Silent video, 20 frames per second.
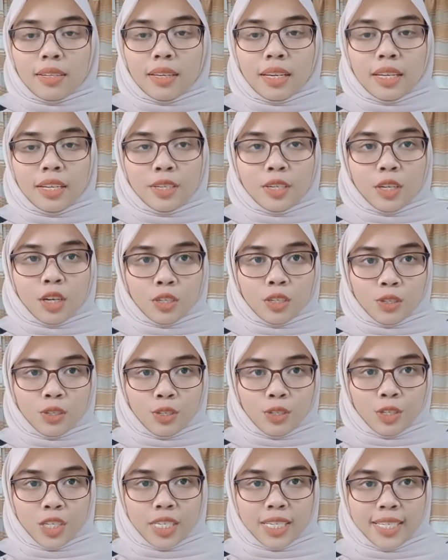In
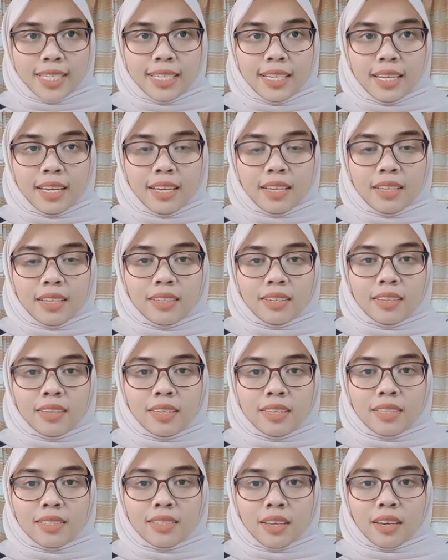conclusion,
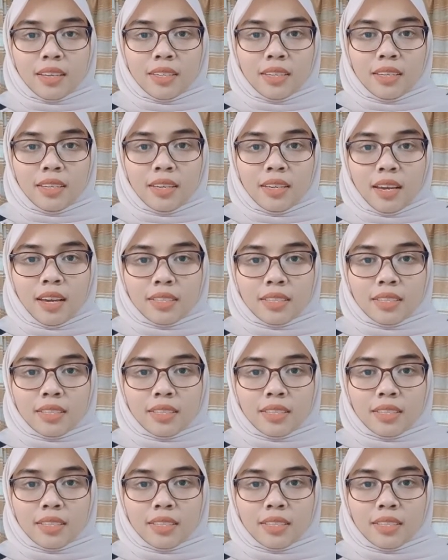this study